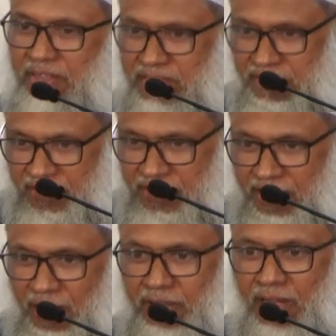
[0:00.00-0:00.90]

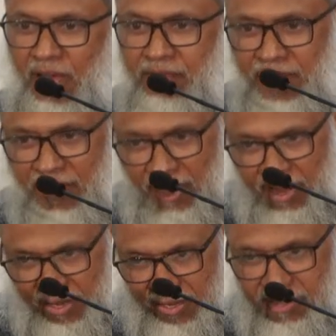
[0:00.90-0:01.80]
kissing and hugging, uh,
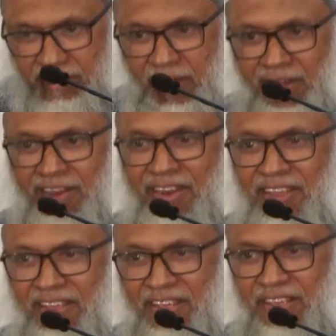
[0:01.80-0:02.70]
hugging the son.
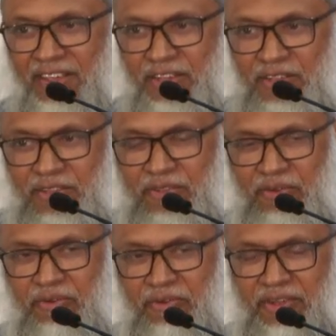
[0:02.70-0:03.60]

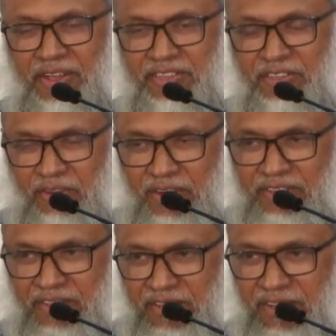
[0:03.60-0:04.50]
So the scholar
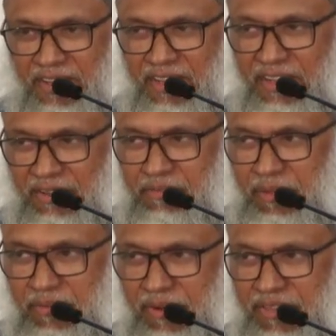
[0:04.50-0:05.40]
said,
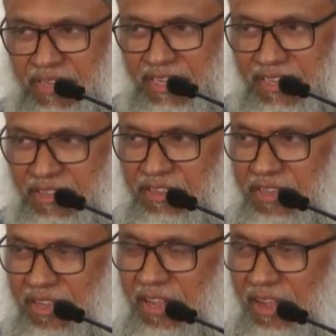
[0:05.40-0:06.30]
people see this,
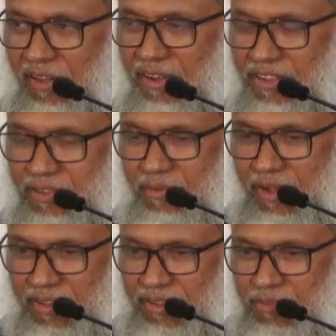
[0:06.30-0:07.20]
Allah subhanahu
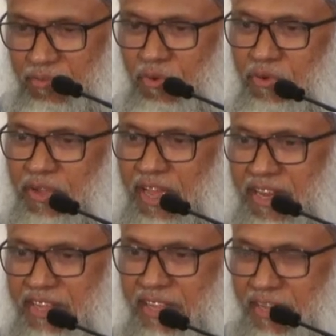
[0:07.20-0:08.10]
wa ta'ala is more
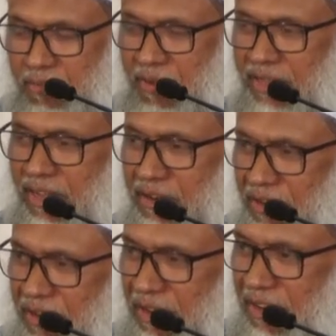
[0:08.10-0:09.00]
caring than a mother
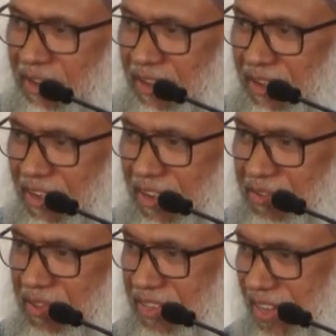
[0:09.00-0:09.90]
uh,
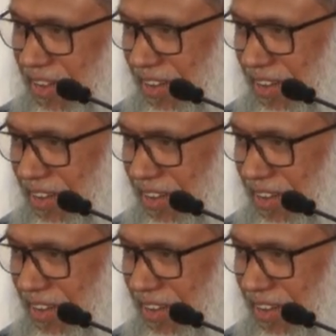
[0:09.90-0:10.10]
to the son.